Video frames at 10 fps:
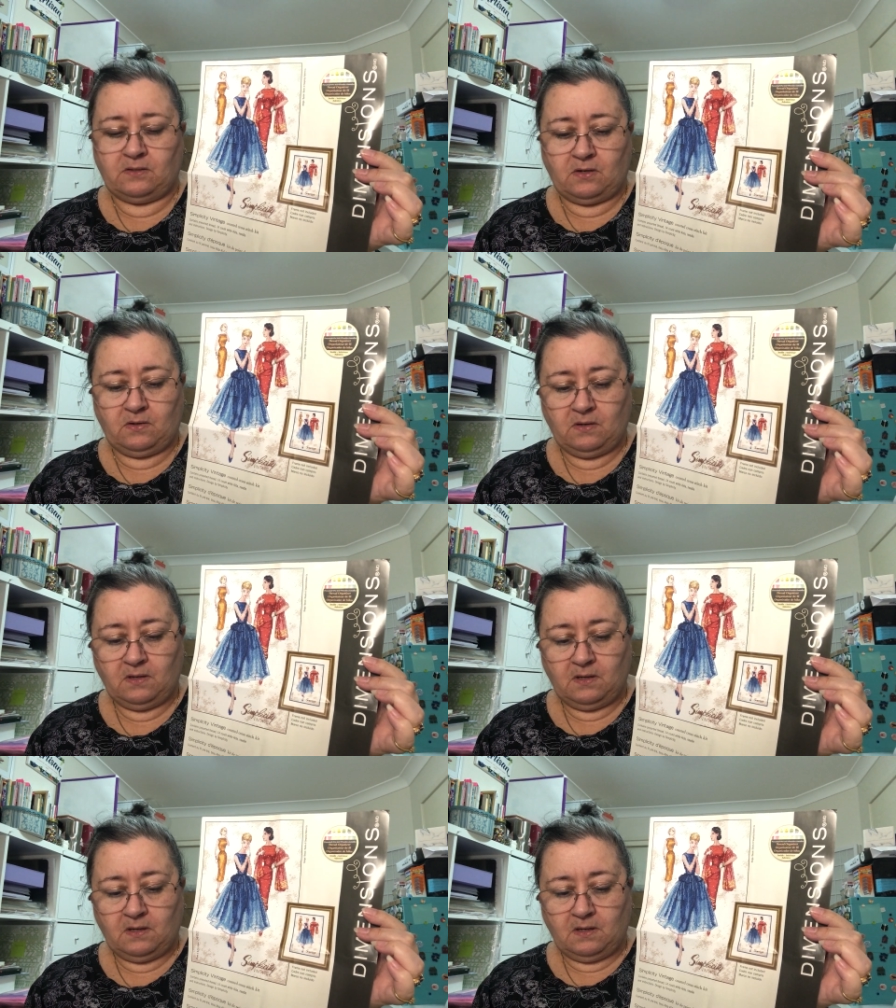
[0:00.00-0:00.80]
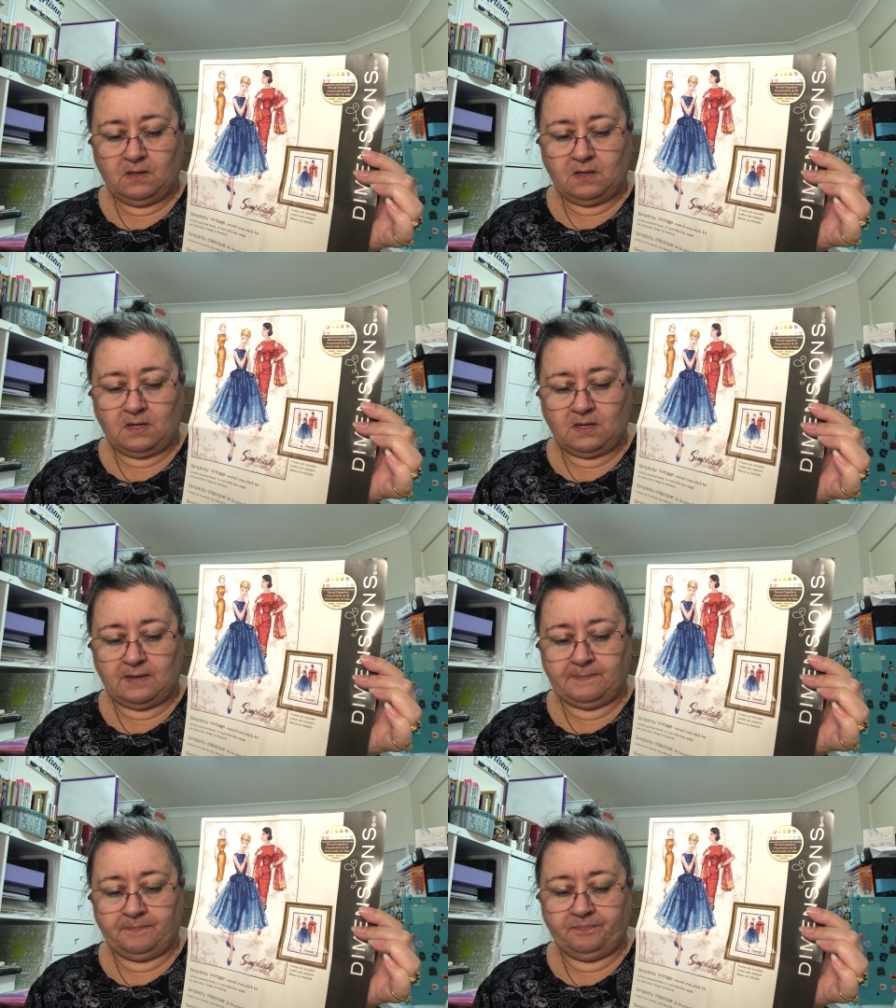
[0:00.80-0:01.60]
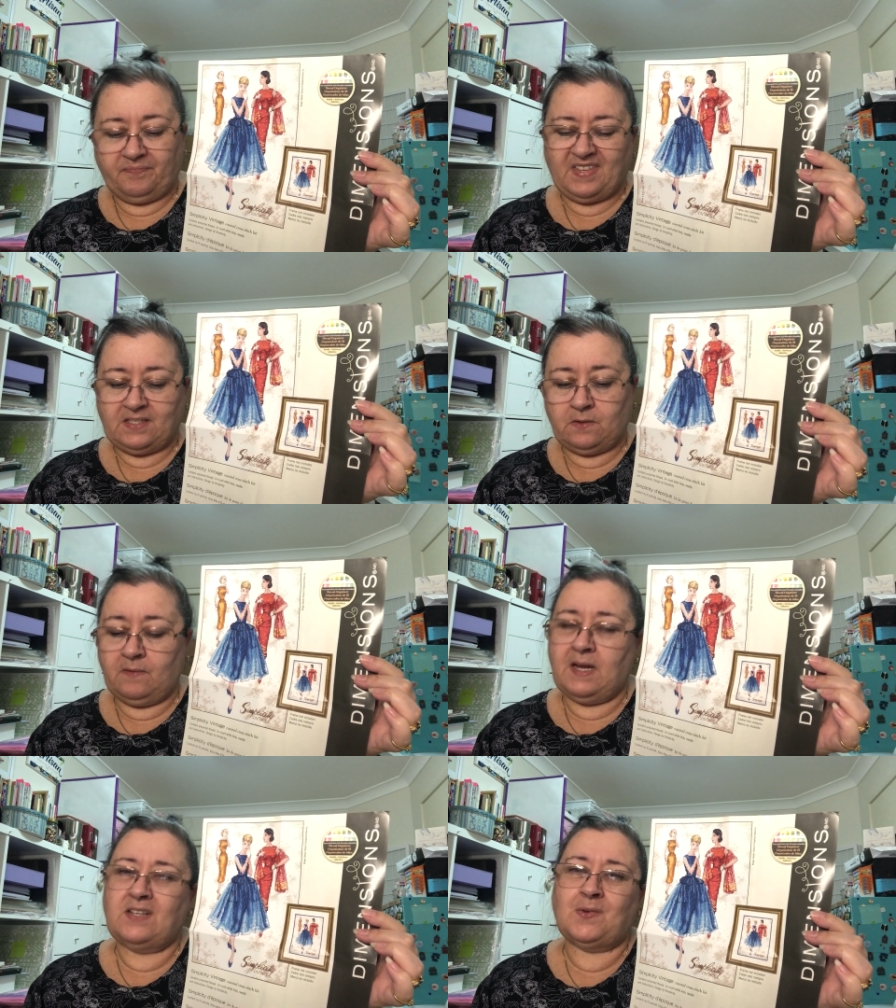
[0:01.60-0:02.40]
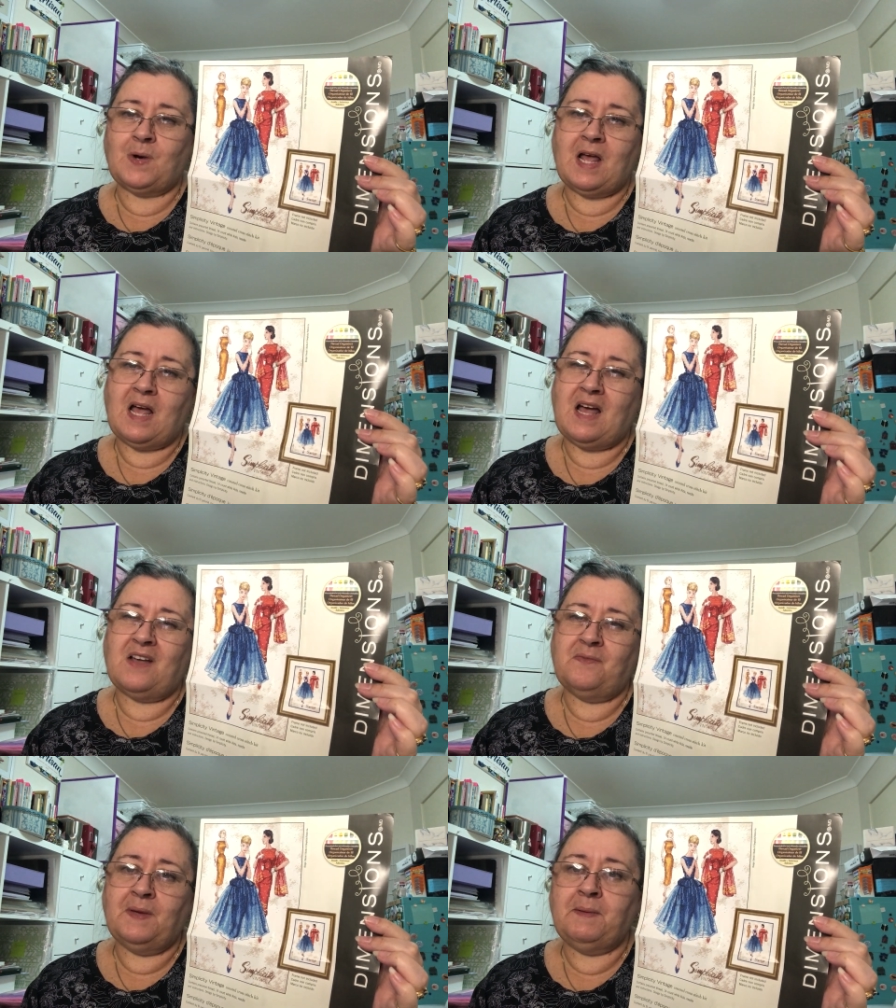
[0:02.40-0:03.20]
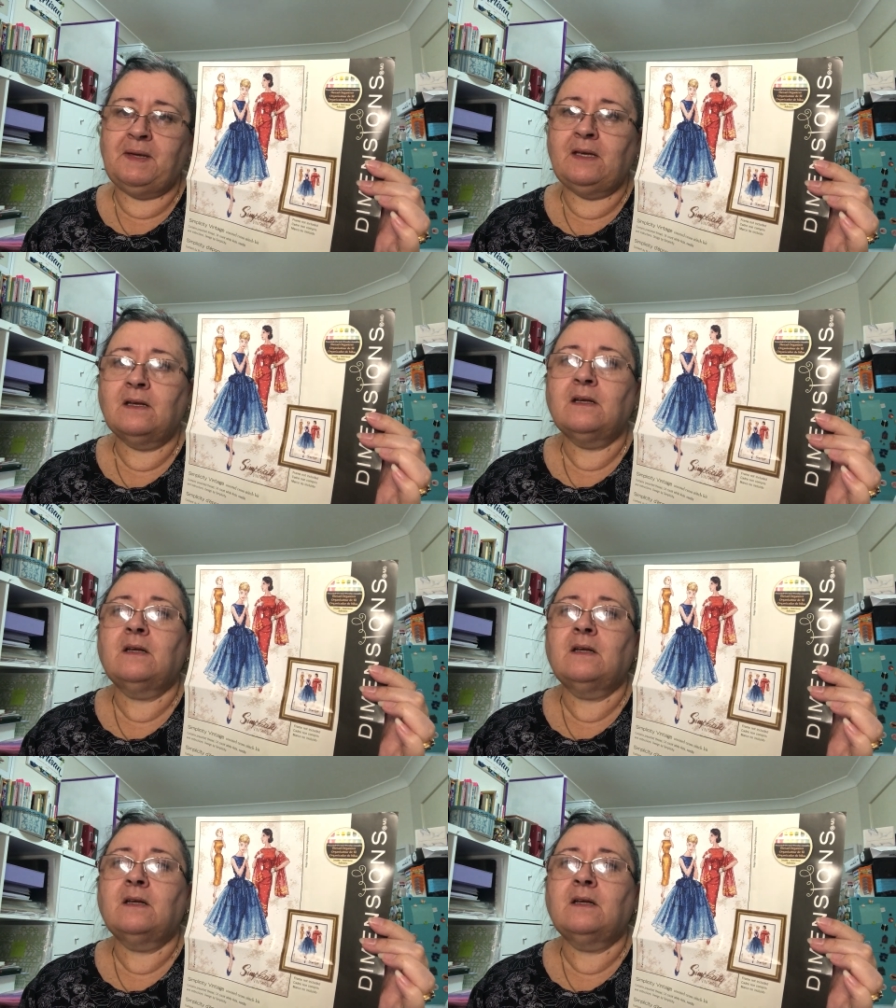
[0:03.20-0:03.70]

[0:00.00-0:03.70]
So sort of like 2.5 maybe.